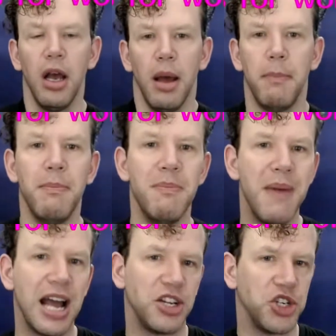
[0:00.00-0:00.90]

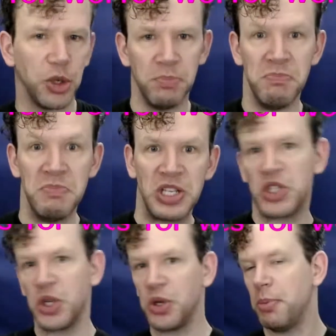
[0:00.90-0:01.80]
magical
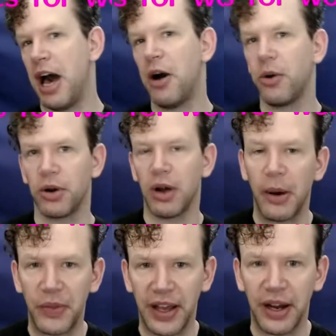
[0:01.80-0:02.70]
mystical powder
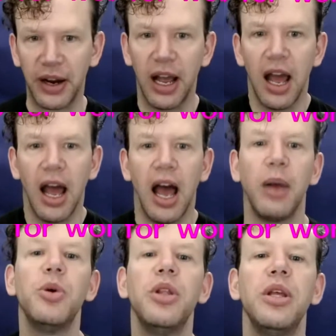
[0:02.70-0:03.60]
out there. I
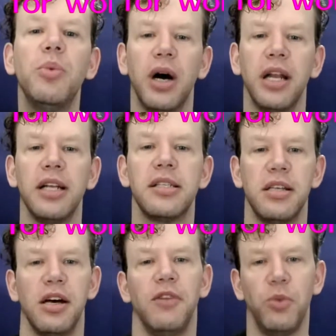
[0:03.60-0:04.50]
really wanted
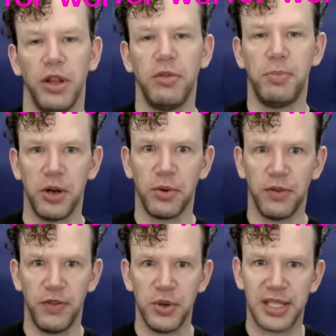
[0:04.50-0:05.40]
stuff with
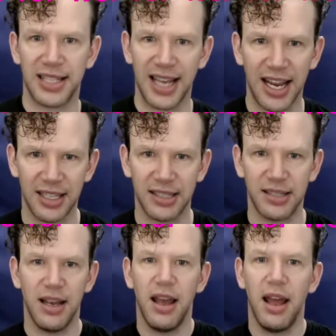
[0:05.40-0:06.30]
peer-reviewed science
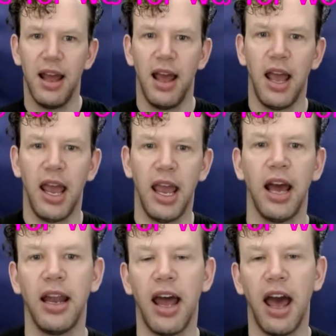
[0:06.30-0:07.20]

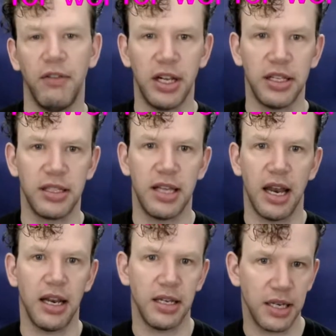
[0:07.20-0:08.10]
and evidence
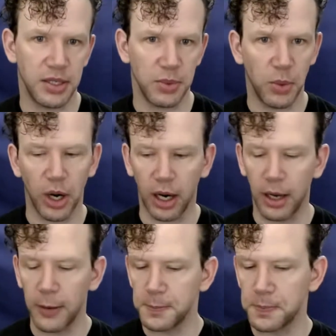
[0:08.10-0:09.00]
that it does work.
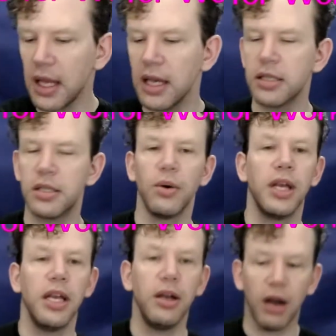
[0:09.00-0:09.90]
And so
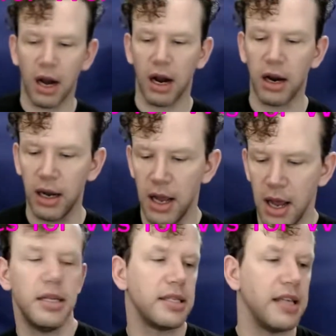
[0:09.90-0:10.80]
here are
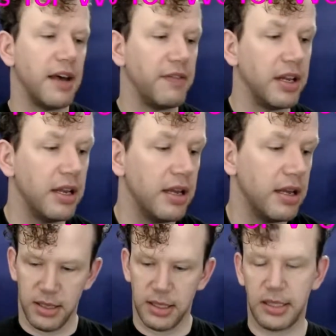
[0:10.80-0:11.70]
7
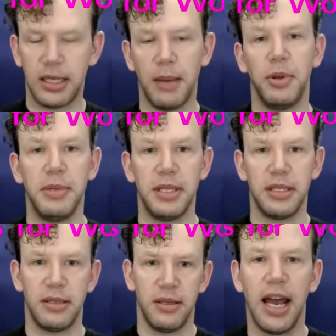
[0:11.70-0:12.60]

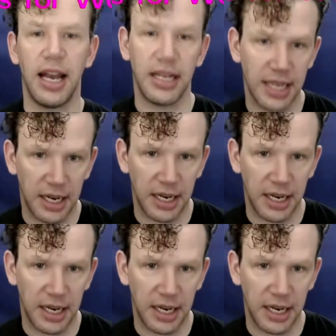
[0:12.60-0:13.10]
supplements I take.